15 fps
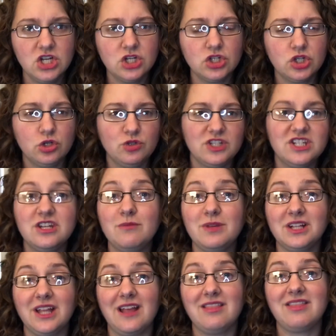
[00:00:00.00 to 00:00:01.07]
to
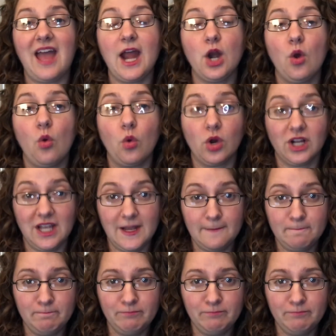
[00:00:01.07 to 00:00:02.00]
stimulate that organ.